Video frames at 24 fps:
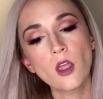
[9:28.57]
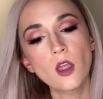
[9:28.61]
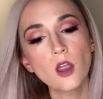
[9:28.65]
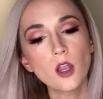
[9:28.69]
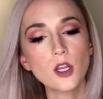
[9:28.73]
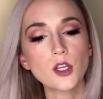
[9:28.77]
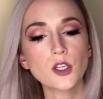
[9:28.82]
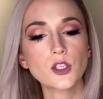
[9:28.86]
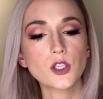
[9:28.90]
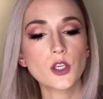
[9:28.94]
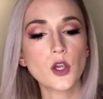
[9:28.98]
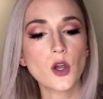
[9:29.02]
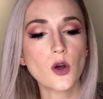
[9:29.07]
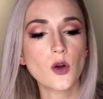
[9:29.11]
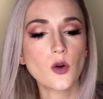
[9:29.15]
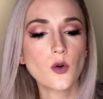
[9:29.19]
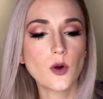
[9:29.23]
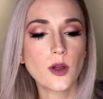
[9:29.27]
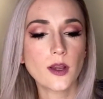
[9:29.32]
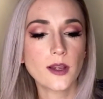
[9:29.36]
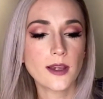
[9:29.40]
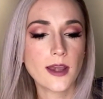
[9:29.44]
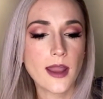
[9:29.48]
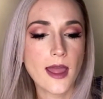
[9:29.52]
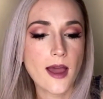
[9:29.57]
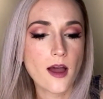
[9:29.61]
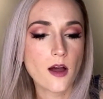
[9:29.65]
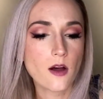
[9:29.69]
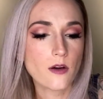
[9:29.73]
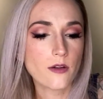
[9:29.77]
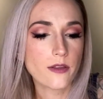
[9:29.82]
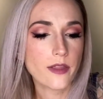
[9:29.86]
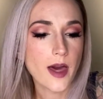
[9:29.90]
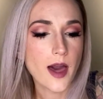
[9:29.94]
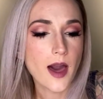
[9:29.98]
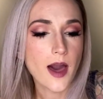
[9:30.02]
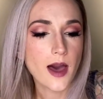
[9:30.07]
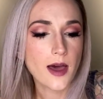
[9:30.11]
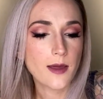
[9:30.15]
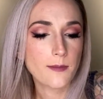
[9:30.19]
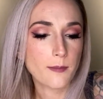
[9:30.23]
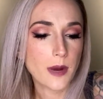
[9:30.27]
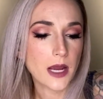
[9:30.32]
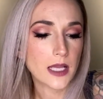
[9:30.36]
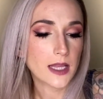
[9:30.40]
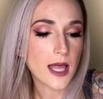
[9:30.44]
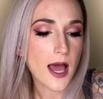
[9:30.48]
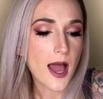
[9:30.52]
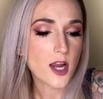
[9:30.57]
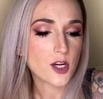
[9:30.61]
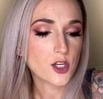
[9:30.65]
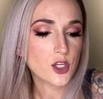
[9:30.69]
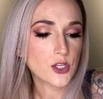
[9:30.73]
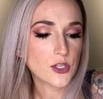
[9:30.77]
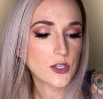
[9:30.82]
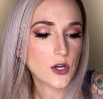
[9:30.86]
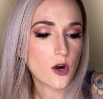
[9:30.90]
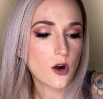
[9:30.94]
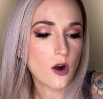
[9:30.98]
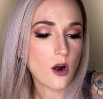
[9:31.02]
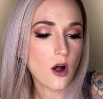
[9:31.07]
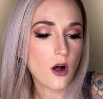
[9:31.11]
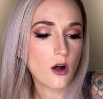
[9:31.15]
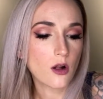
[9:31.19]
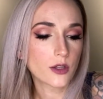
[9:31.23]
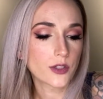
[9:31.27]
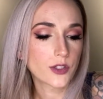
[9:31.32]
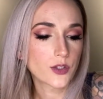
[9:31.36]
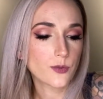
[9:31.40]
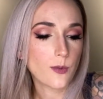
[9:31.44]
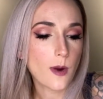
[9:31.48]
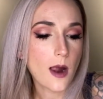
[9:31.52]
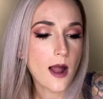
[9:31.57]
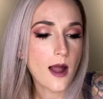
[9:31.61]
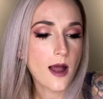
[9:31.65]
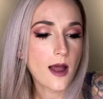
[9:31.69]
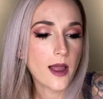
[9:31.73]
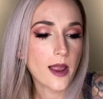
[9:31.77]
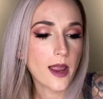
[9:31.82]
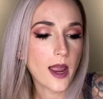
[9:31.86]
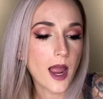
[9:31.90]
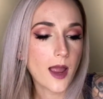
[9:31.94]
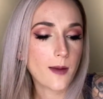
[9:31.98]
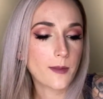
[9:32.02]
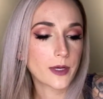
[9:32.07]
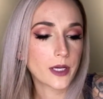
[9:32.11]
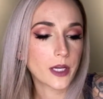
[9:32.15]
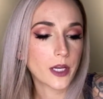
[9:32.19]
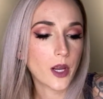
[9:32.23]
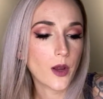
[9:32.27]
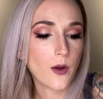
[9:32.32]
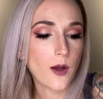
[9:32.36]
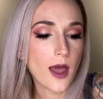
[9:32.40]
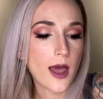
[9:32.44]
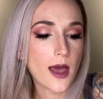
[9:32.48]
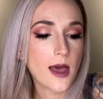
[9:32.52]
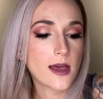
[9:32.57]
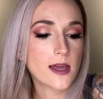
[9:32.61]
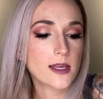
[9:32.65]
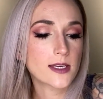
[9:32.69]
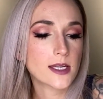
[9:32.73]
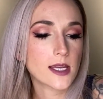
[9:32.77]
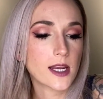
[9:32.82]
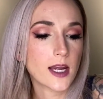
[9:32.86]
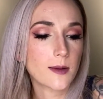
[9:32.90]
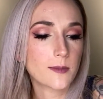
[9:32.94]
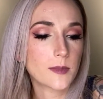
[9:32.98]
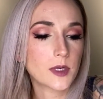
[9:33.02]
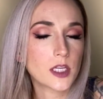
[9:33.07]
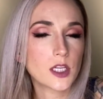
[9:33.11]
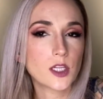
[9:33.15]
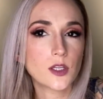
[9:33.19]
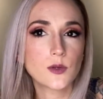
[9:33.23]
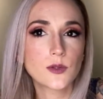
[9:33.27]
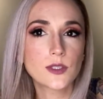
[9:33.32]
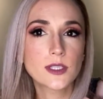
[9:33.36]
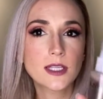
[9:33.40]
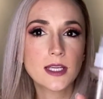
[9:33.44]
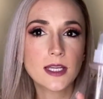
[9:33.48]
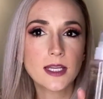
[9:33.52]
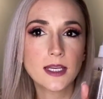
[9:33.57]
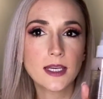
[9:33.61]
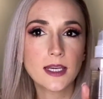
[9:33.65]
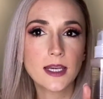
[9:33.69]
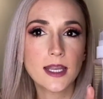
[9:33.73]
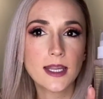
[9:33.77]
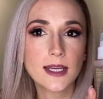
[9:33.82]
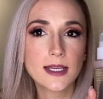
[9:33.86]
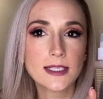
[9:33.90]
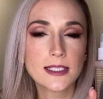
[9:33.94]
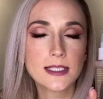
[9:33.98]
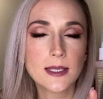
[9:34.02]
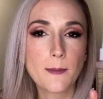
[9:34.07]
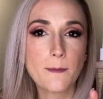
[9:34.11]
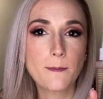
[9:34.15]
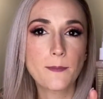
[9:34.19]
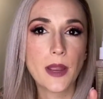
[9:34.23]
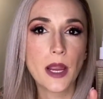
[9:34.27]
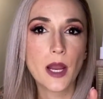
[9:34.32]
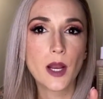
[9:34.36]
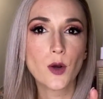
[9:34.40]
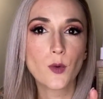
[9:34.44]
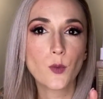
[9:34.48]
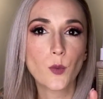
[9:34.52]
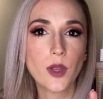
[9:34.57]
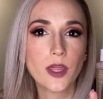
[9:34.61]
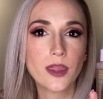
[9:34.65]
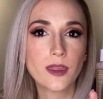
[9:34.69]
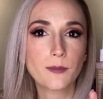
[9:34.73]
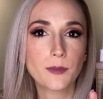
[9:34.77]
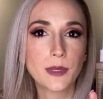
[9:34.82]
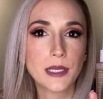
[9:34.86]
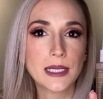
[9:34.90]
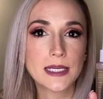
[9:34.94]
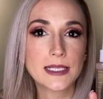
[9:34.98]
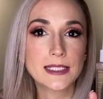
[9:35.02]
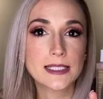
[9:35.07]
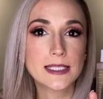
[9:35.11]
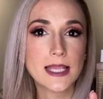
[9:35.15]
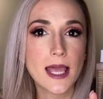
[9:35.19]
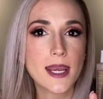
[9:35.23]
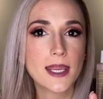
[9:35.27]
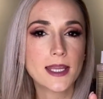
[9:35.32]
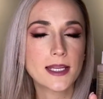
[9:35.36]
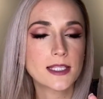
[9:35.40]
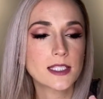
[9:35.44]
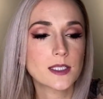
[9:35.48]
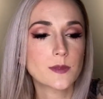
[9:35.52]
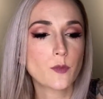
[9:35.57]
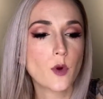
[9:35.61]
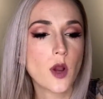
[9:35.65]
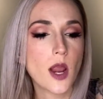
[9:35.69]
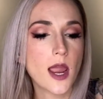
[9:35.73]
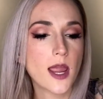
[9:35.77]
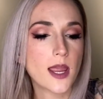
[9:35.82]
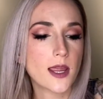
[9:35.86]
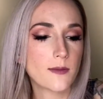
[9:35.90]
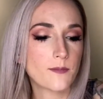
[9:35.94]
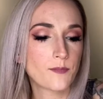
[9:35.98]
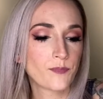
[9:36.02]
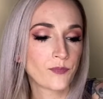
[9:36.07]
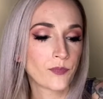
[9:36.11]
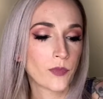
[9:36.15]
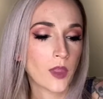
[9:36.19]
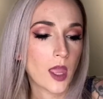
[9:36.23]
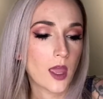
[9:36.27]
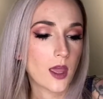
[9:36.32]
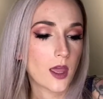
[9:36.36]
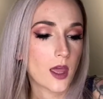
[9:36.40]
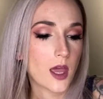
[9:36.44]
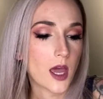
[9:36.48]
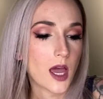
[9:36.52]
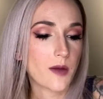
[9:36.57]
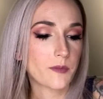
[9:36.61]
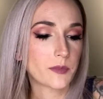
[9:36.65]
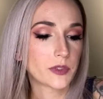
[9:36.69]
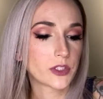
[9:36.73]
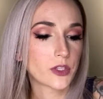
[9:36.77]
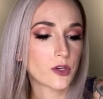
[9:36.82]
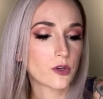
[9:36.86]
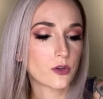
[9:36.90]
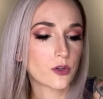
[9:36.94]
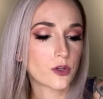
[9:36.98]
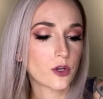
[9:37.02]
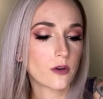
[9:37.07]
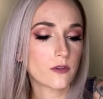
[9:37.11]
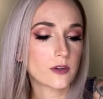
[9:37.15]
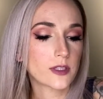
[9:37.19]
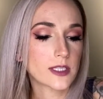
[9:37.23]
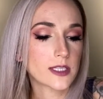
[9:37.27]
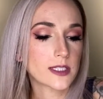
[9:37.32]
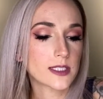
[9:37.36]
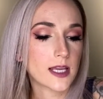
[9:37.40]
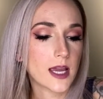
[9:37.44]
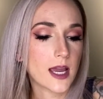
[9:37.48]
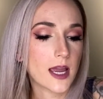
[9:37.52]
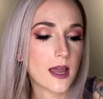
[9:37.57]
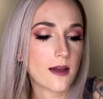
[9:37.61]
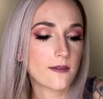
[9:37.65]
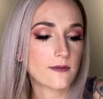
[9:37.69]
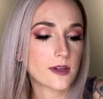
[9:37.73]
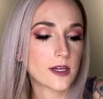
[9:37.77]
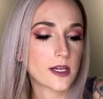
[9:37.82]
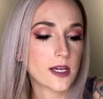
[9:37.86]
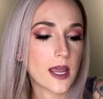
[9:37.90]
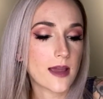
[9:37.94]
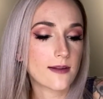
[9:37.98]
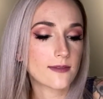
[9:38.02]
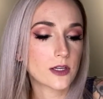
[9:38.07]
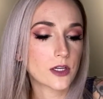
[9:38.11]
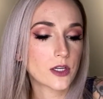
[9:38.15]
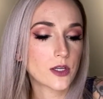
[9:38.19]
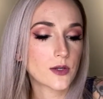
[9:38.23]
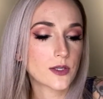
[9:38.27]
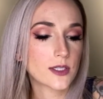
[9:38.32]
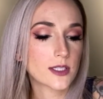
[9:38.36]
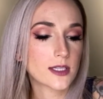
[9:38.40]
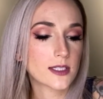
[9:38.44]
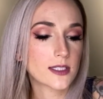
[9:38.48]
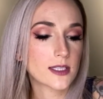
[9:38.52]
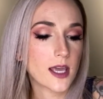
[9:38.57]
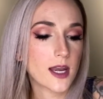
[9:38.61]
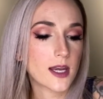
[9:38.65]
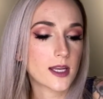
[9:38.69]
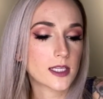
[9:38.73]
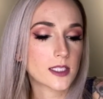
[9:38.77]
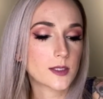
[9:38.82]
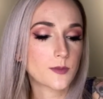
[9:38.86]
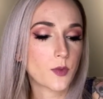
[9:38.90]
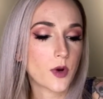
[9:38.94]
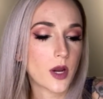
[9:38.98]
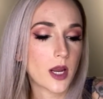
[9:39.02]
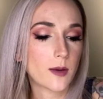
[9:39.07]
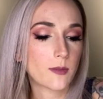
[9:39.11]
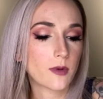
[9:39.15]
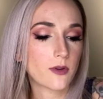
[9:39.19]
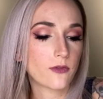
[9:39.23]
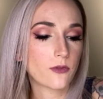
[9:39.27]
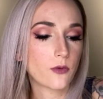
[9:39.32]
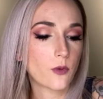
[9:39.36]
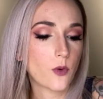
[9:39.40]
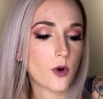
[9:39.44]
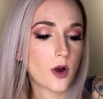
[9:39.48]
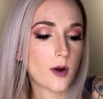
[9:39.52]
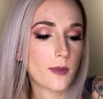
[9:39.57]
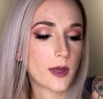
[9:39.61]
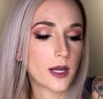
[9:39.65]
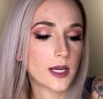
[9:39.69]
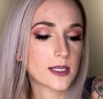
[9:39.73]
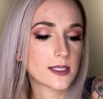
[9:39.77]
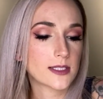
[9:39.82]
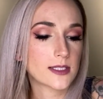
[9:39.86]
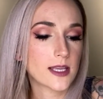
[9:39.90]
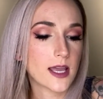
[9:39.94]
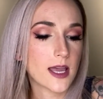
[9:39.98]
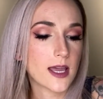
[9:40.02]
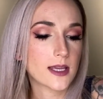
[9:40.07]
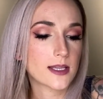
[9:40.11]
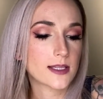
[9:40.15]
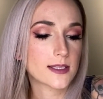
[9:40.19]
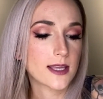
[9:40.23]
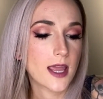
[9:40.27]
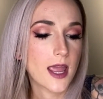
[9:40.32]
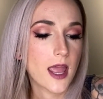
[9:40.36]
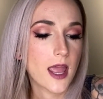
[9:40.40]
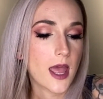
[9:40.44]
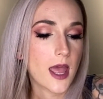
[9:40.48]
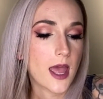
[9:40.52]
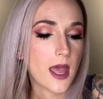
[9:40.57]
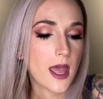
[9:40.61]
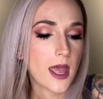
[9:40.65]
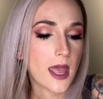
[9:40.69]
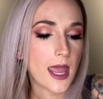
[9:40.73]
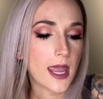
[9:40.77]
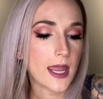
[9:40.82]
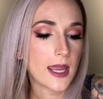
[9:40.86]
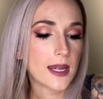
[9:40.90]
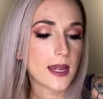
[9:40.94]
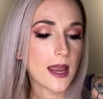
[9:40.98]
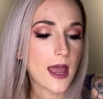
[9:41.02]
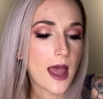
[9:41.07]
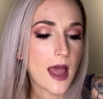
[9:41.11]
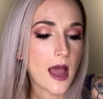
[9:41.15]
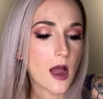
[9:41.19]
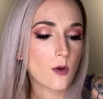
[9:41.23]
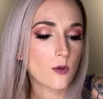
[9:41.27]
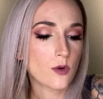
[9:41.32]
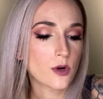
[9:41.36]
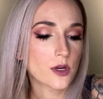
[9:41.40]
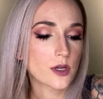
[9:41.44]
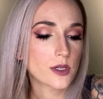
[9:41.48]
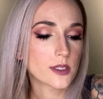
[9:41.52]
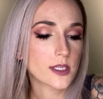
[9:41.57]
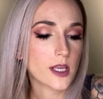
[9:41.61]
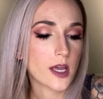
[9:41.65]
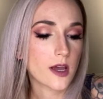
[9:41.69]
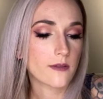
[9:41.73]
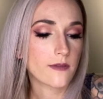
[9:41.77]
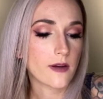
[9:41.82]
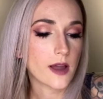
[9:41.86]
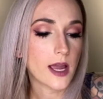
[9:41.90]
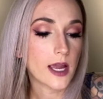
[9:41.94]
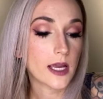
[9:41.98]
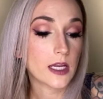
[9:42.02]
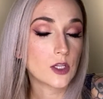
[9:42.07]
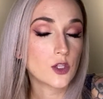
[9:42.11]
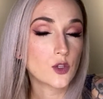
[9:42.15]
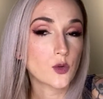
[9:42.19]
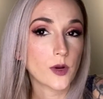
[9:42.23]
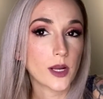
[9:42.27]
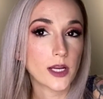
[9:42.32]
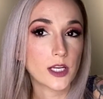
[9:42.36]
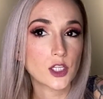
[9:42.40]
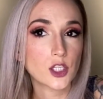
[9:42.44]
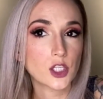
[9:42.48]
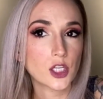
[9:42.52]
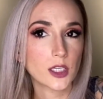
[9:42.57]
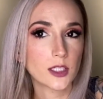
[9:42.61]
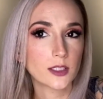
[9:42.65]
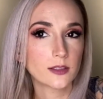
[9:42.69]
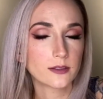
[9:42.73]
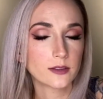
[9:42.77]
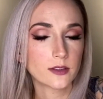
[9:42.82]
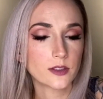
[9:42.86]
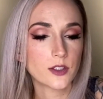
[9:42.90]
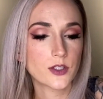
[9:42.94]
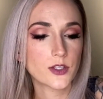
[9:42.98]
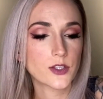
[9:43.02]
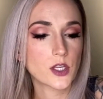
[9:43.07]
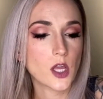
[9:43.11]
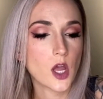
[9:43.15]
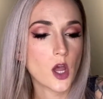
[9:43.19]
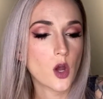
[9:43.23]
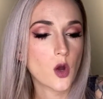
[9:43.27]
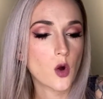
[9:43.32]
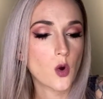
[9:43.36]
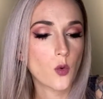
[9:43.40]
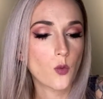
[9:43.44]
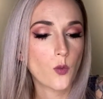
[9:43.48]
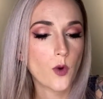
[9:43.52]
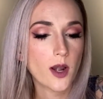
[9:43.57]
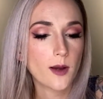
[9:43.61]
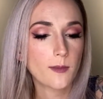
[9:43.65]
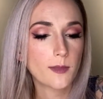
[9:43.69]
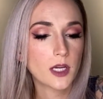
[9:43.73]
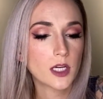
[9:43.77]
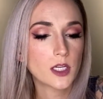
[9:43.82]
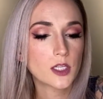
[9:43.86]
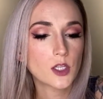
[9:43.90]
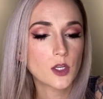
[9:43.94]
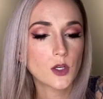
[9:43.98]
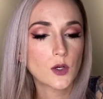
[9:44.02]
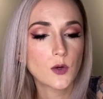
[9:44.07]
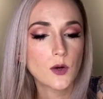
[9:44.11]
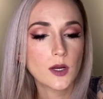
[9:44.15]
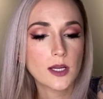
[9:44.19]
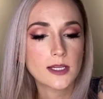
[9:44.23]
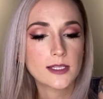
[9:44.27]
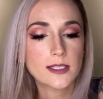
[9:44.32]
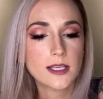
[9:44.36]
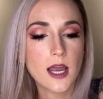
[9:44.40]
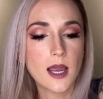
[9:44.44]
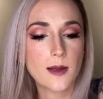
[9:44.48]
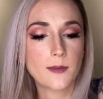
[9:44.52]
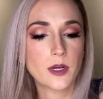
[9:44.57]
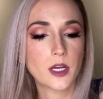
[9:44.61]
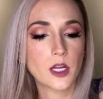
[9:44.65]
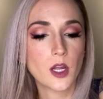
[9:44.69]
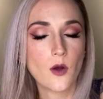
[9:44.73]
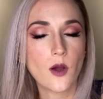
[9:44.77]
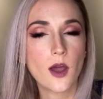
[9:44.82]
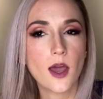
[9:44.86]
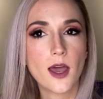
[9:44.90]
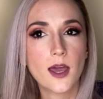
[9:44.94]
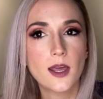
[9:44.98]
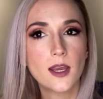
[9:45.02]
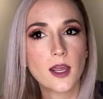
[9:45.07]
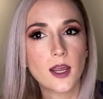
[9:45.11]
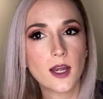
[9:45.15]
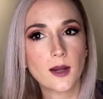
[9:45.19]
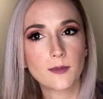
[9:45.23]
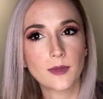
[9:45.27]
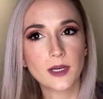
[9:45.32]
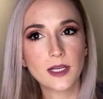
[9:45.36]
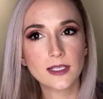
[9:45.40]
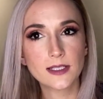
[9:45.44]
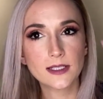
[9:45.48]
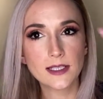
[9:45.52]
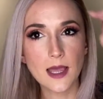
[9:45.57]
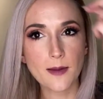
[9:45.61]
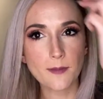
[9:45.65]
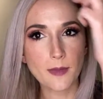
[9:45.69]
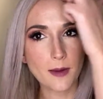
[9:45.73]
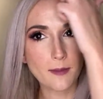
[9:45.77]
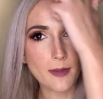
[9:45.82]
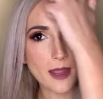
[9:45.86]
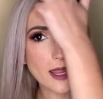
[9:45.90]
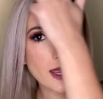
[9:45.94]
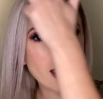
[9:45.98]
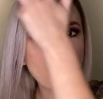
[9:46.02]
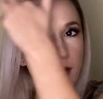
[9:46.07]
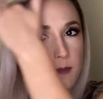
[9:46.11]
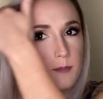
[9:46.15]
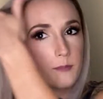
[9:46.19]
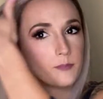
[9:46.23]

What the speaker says: So now that my lashes are all dry, I'm gonna go ahead and I'm gonna use the NYX Bear With Me setting spray. I'm a little nervous because I have never used a setting spray before, but it says 8 hours of hydration. So what I'm gonna do is I'm gonna go ahead and I'm gonna set my makeup.